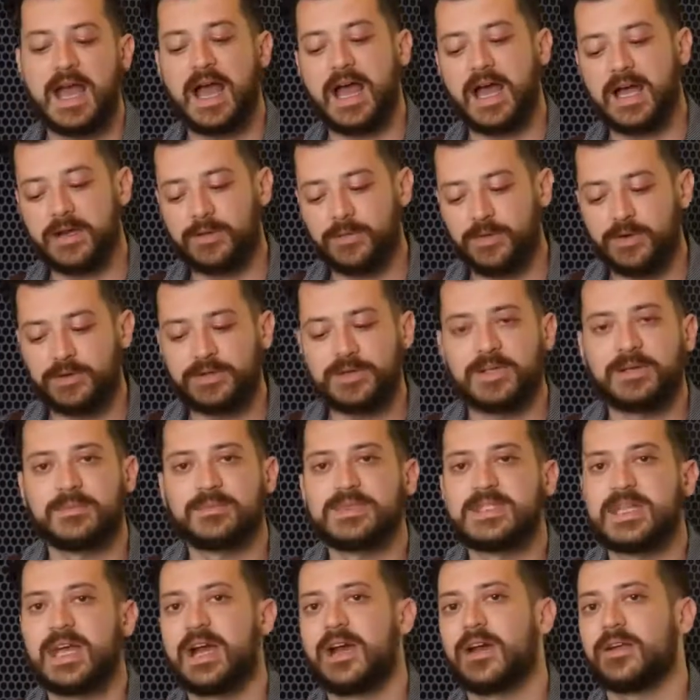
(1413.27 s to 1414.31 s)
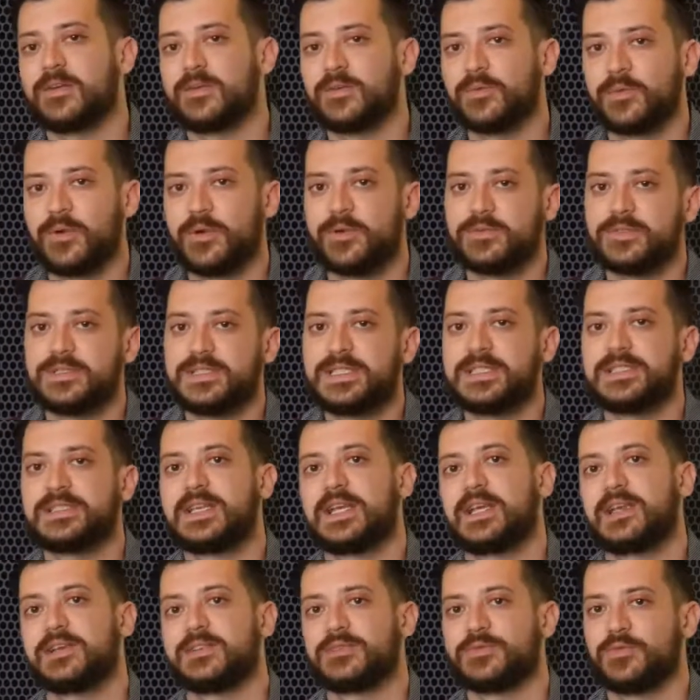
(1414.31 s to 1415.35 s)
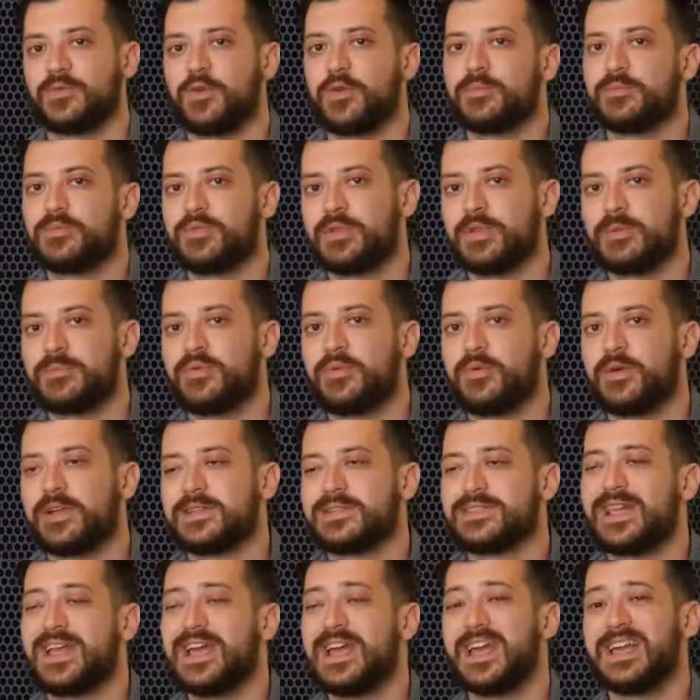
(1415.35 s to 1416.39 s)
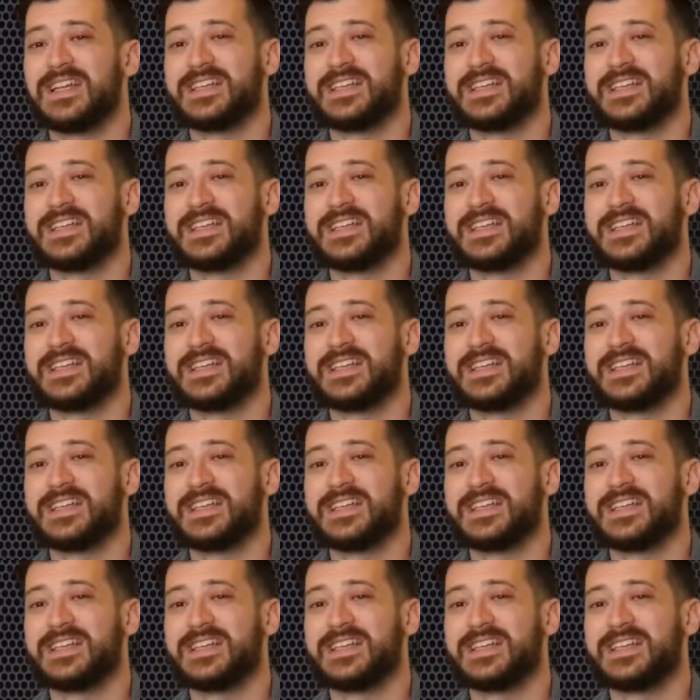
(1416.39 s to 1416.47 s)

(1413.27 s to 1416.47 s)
I wrote them down, wrote details, wrote bullet points.